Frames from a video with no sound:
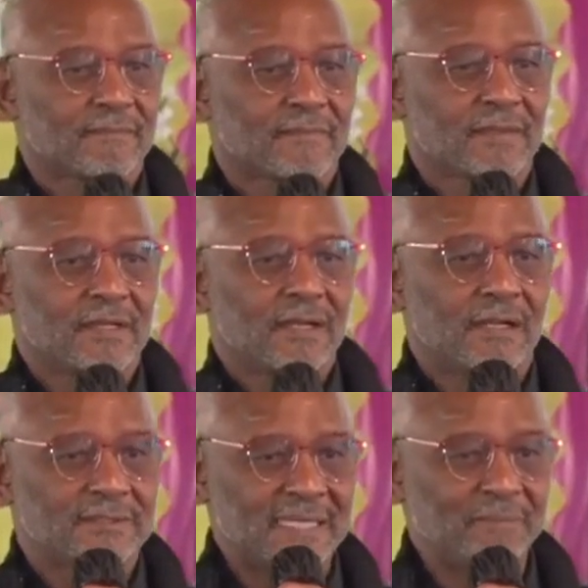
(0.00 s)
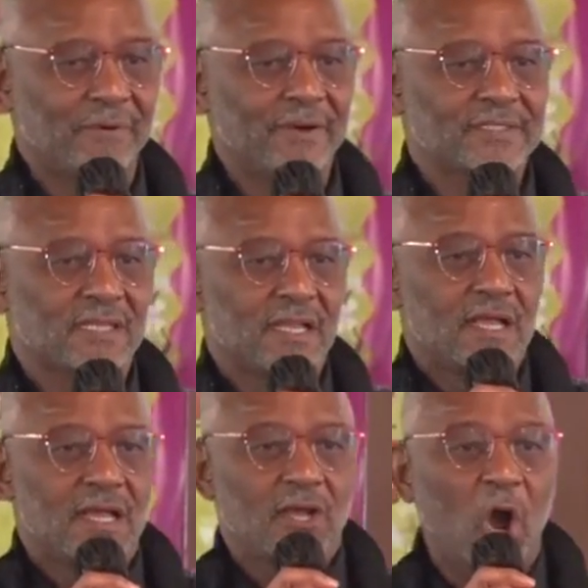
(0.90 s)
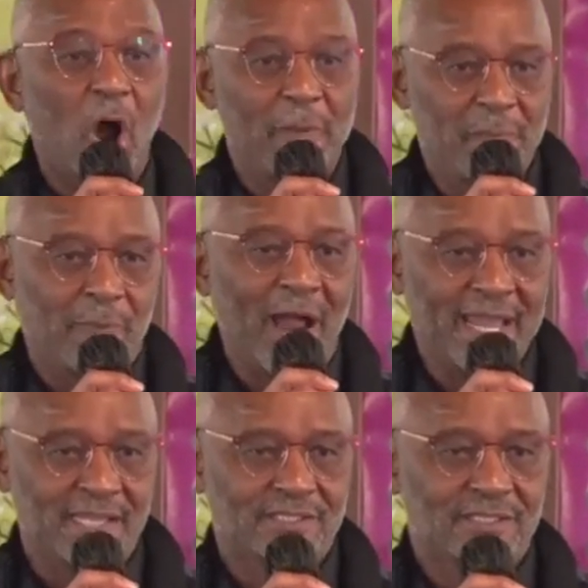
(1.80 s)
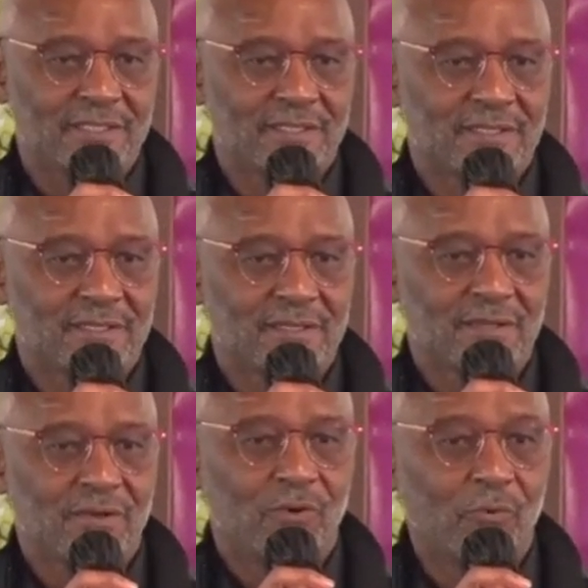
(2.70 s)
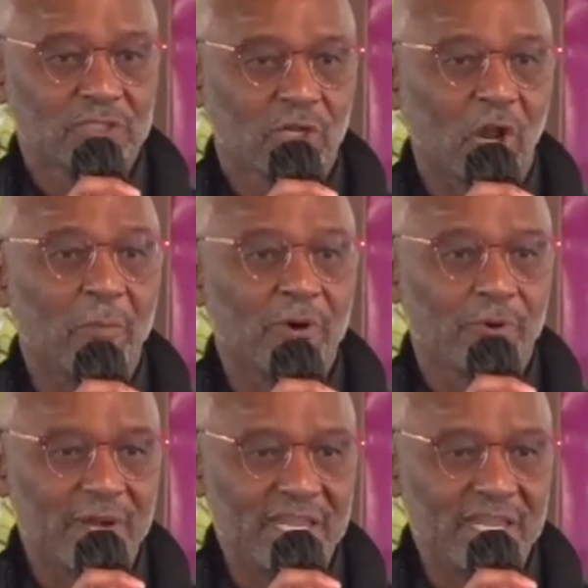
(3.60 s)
contemporaries, Kobe Bryant was global grieving.